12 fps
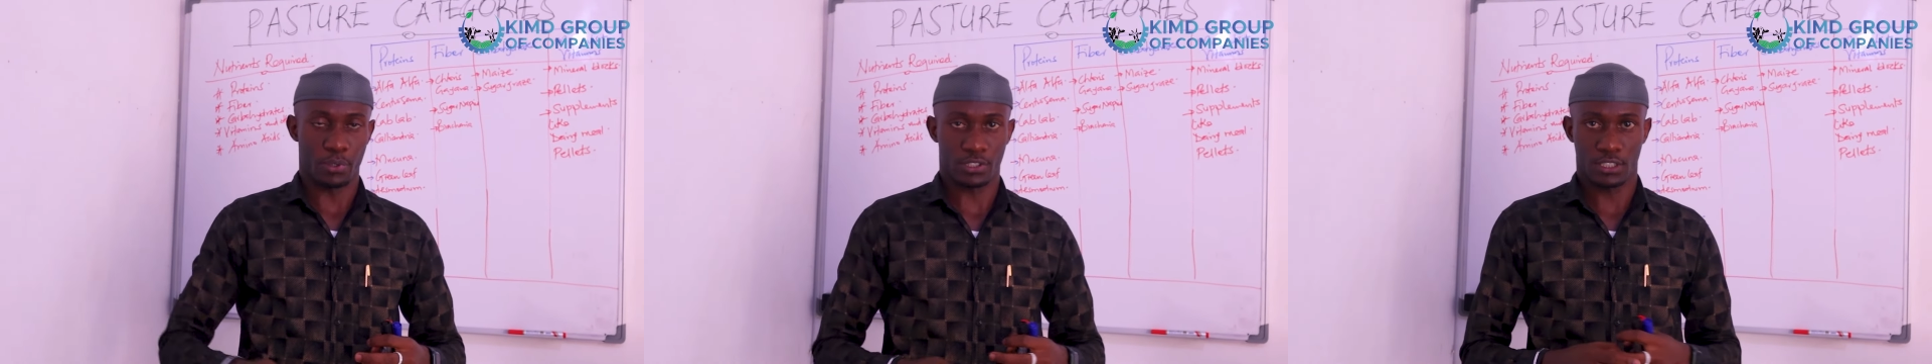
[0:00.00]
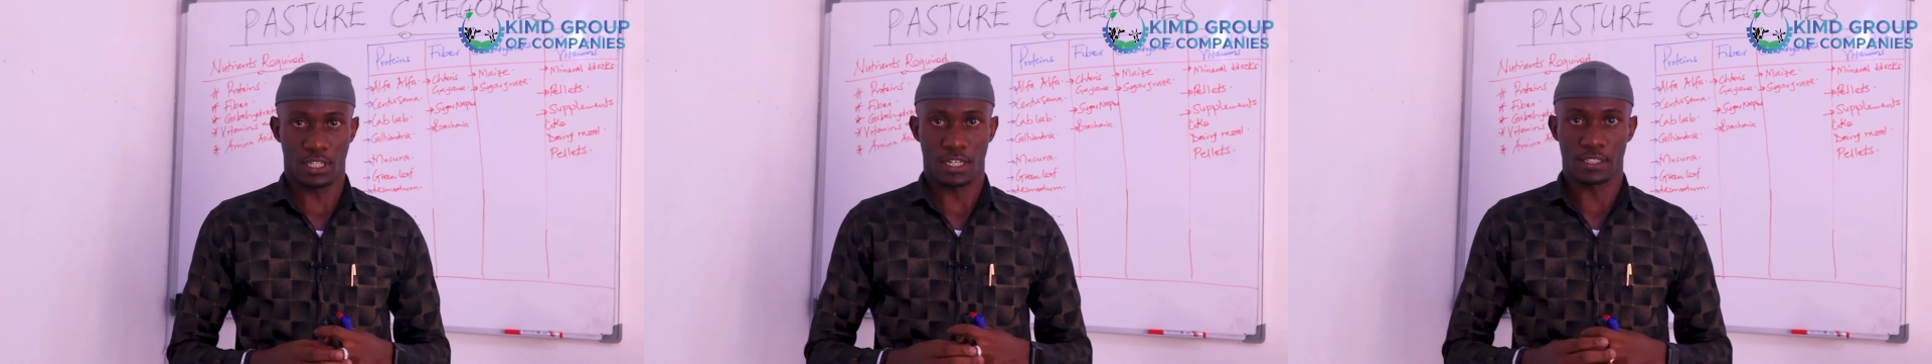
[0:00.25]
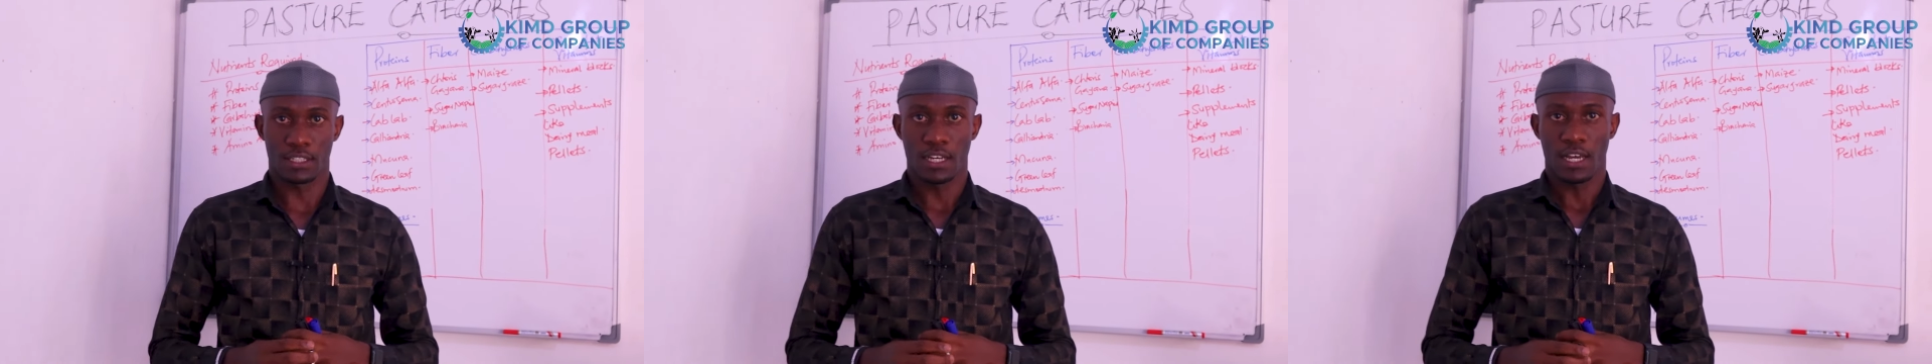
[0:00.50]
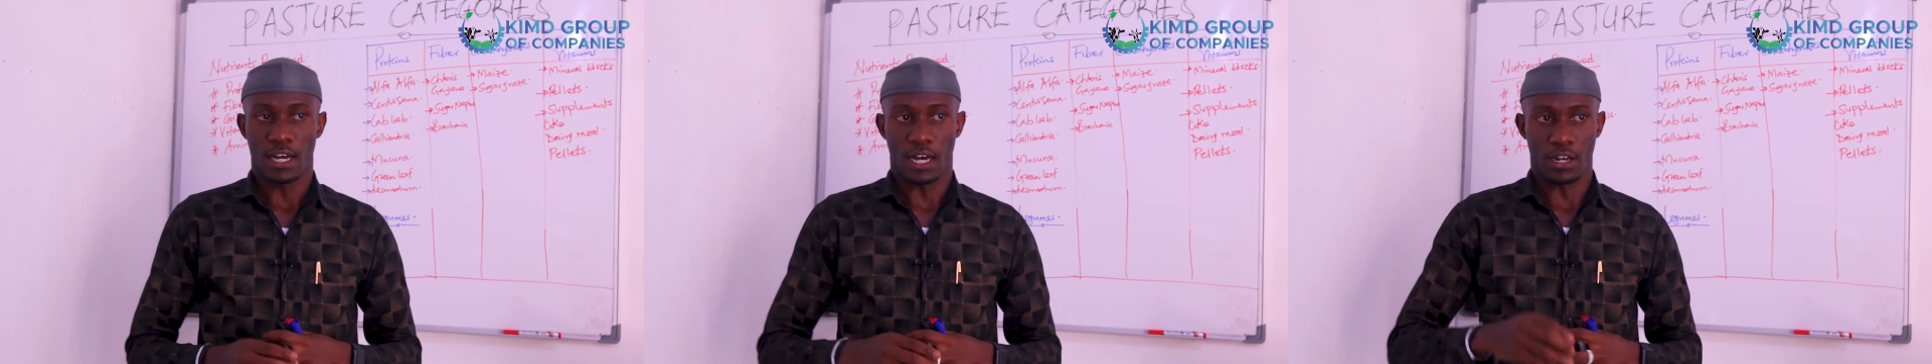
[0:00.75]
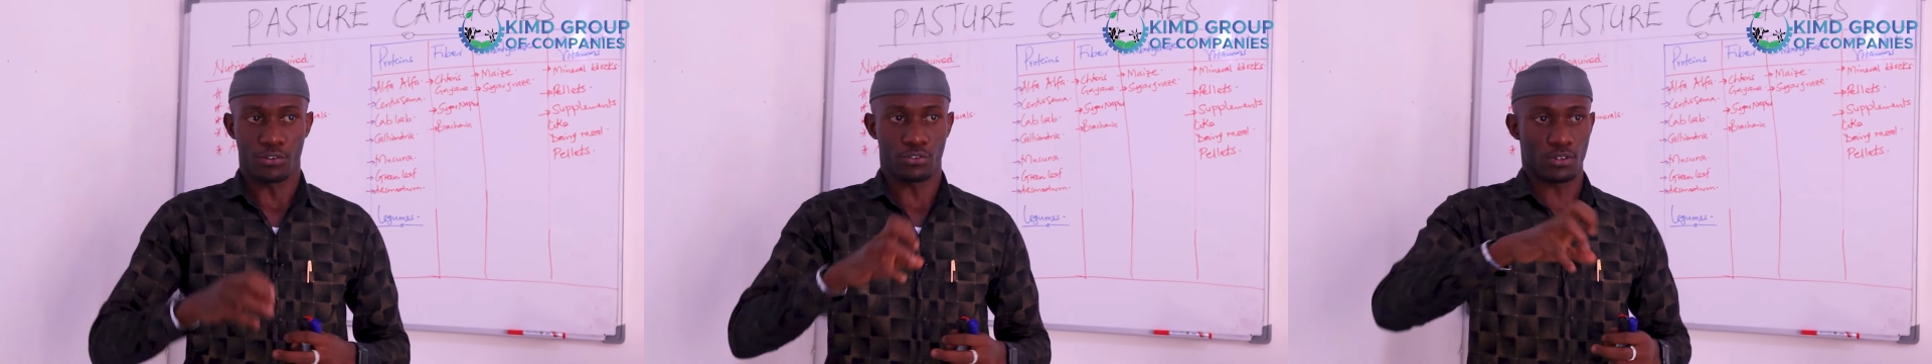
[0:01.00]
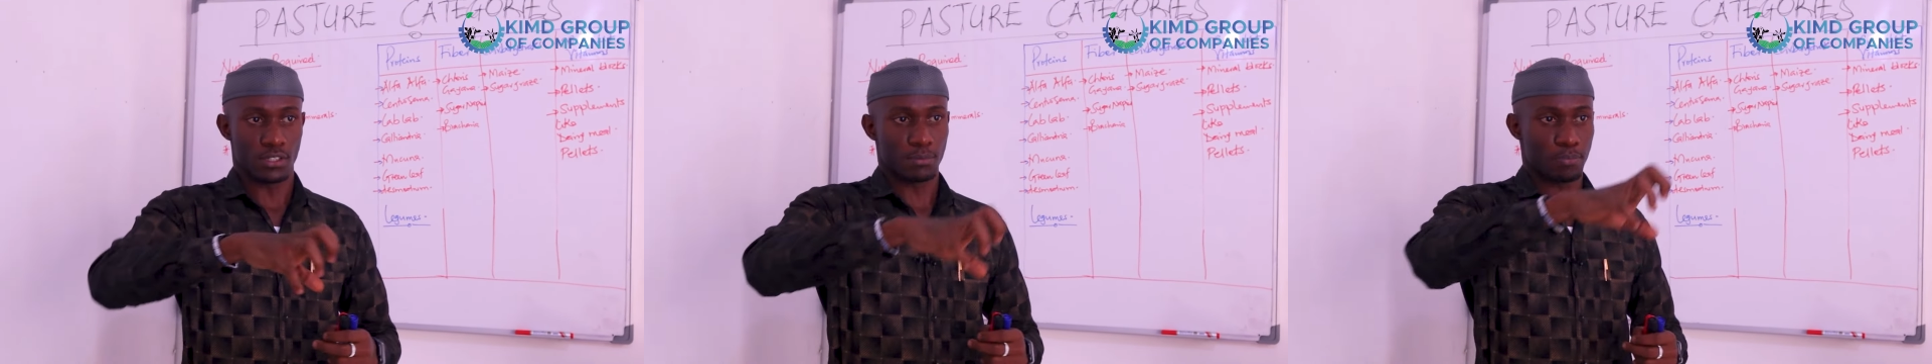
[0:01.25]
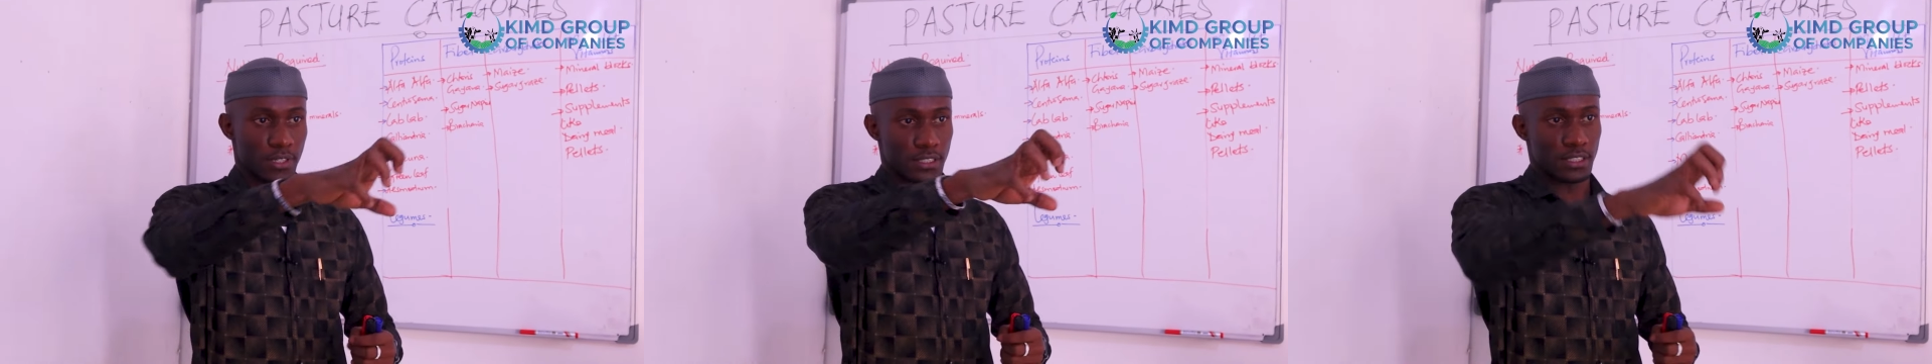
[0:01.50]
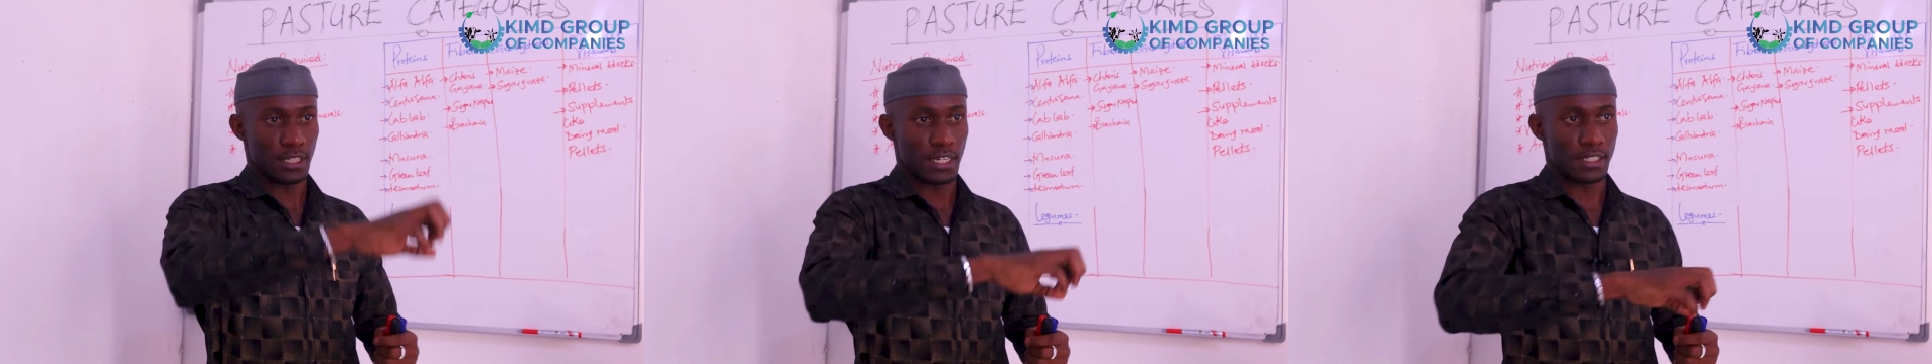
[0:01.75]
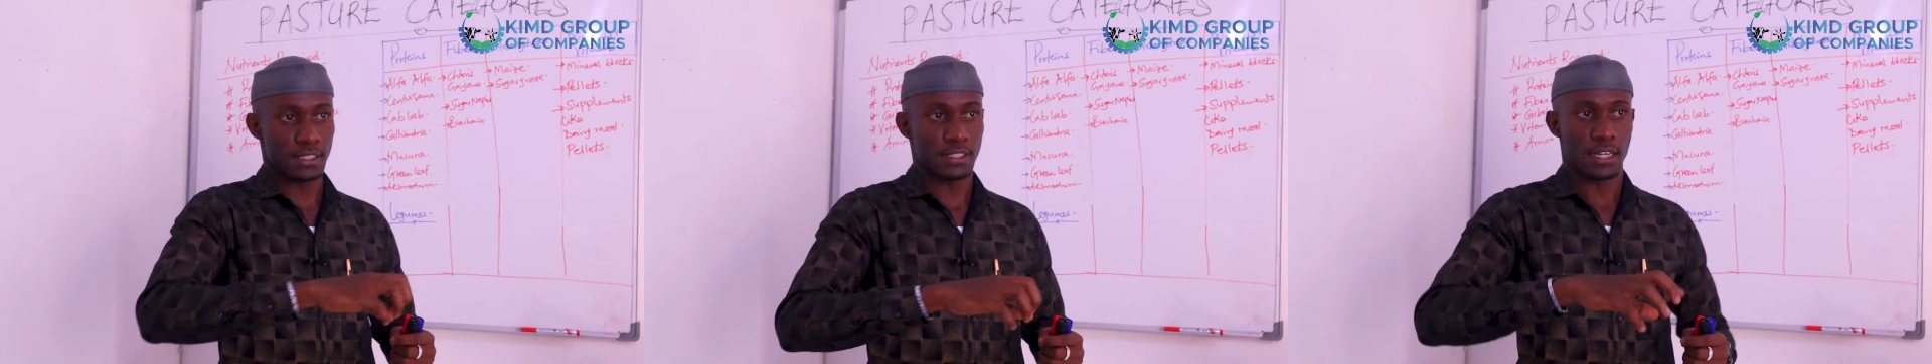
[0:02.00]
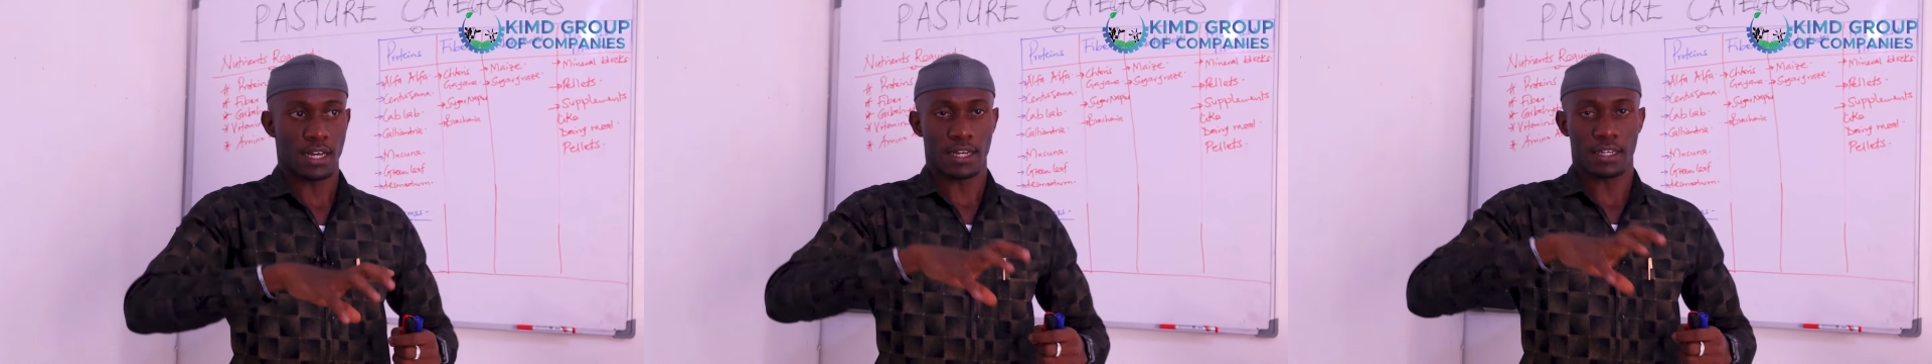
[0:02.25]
pastures, and those pastures